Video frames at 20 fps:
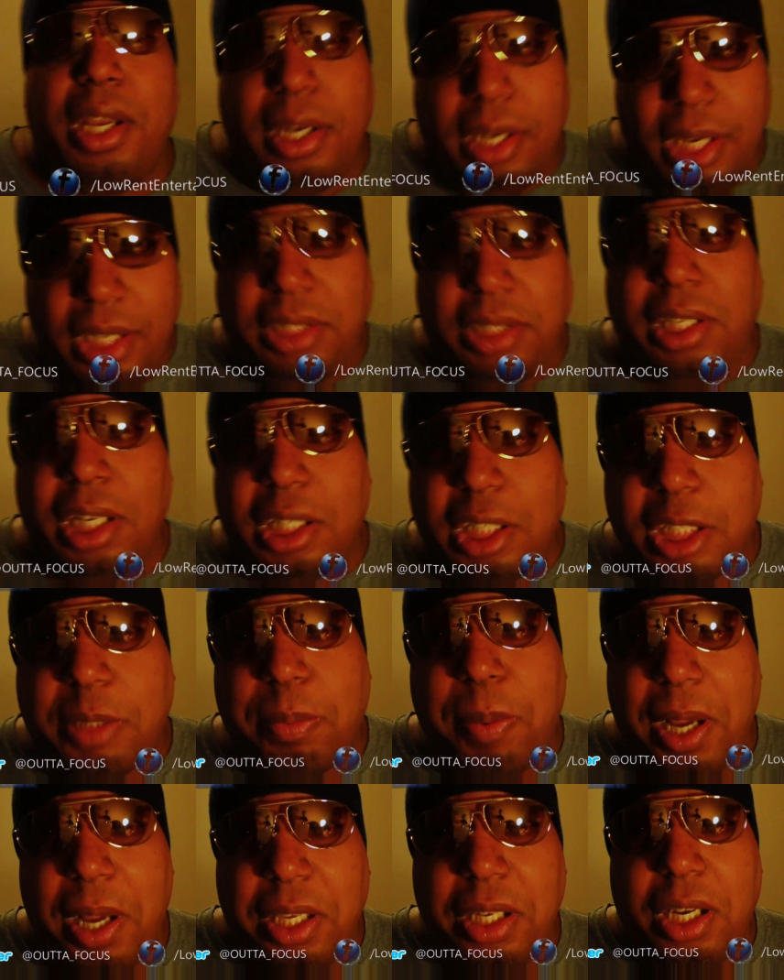These chicks
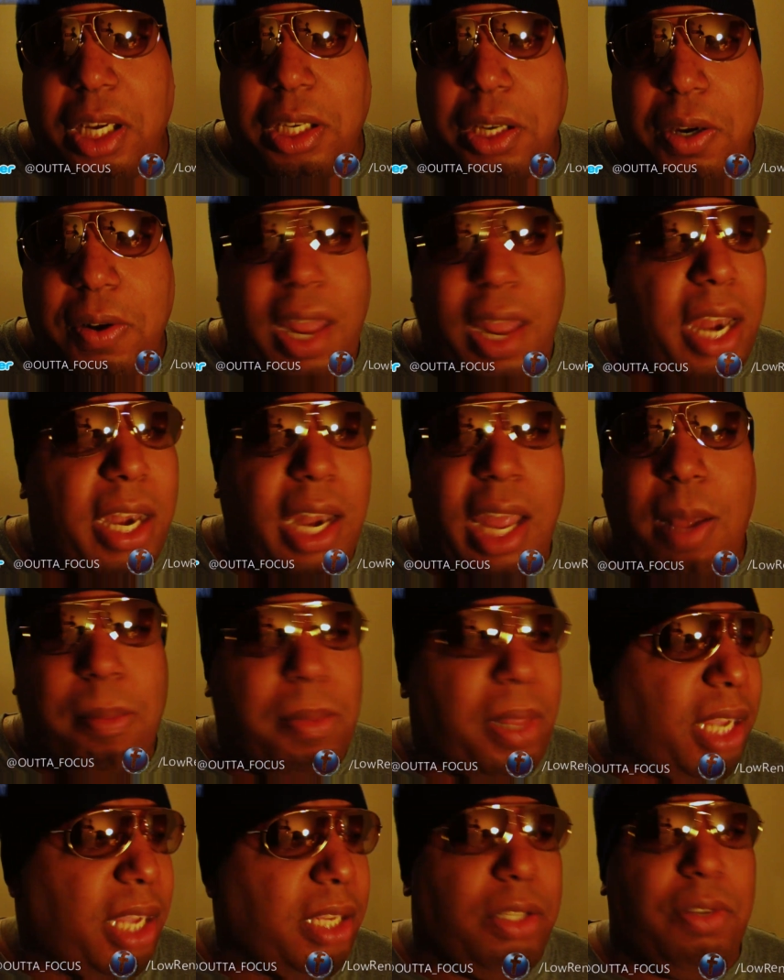expect you to do that, and I'm
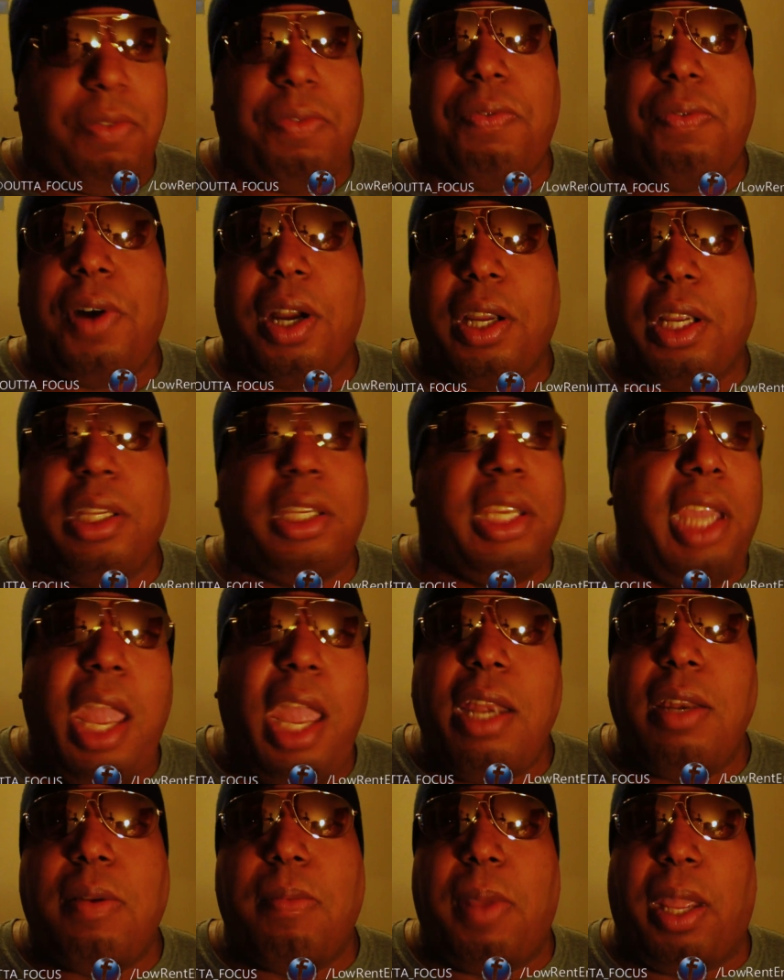like, you fucking
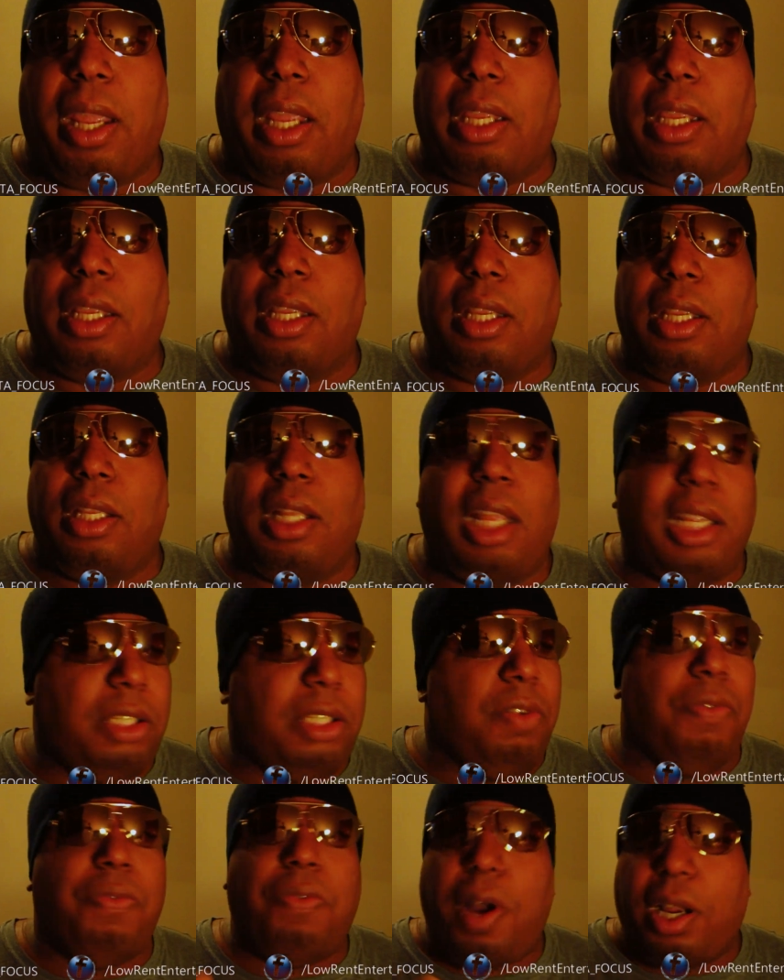kidding me? You're like,
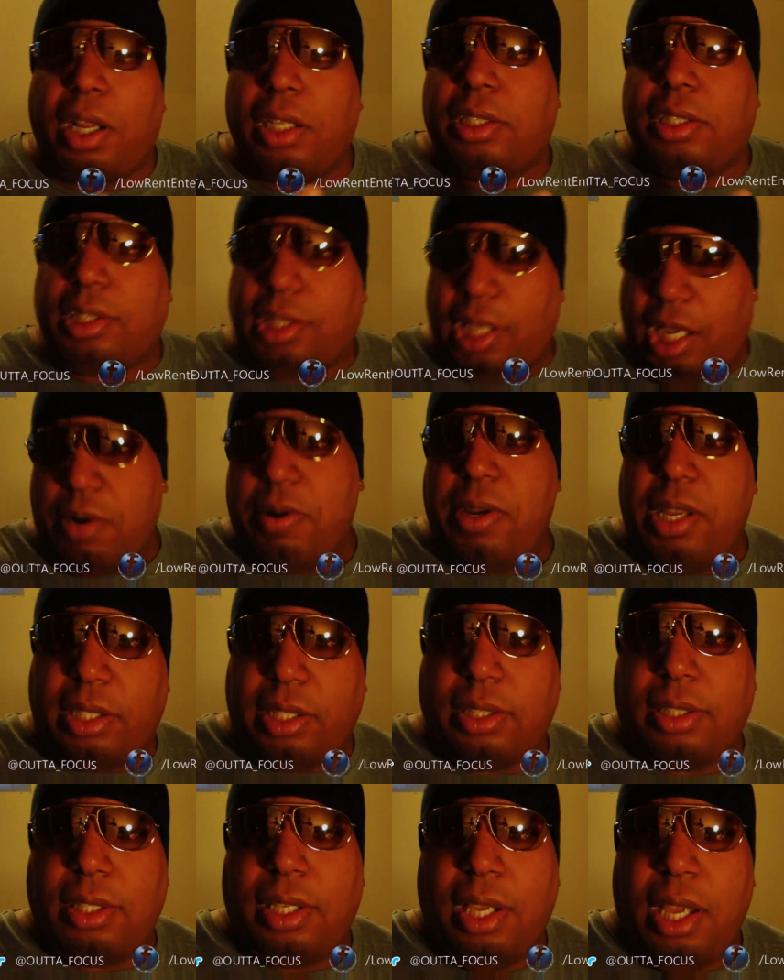you fucking
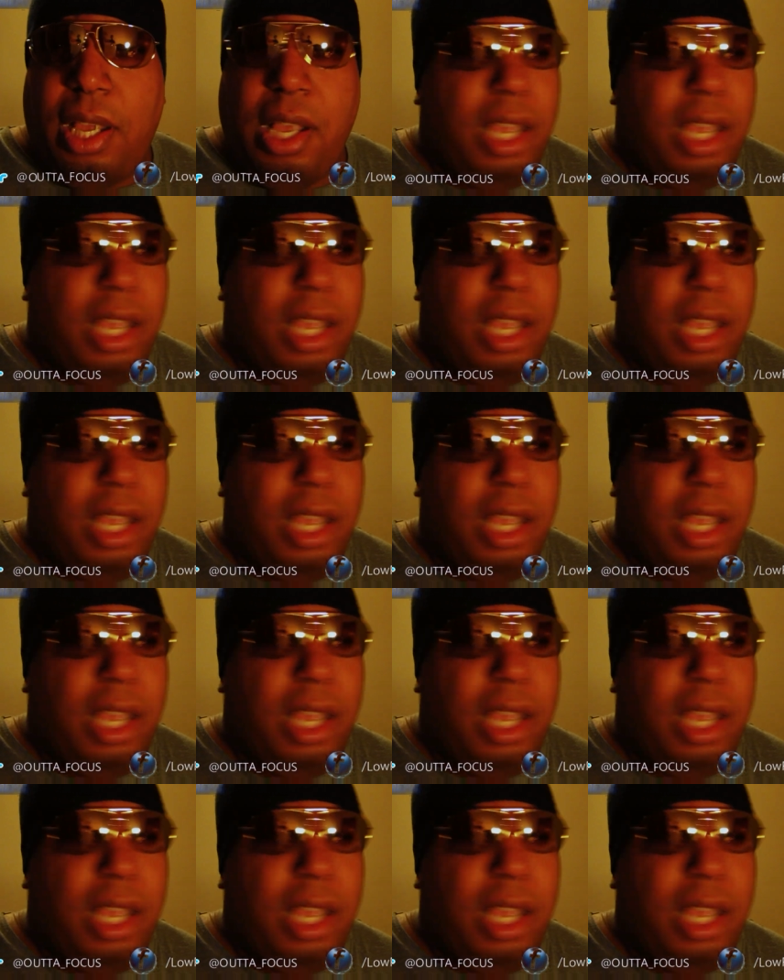serious?